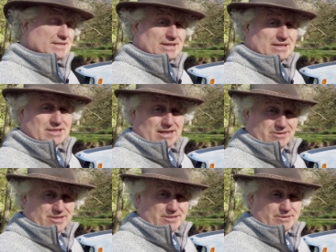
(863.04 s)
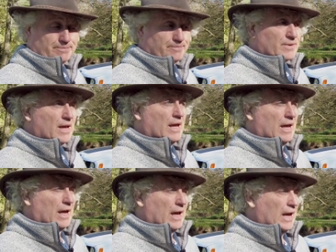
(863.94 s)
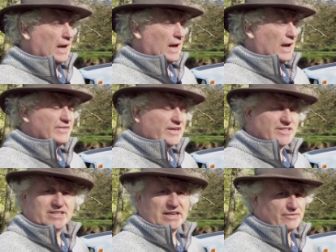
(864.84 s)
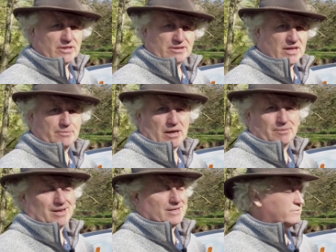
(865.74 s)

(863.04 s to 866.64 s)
the sound system, and they just never come up.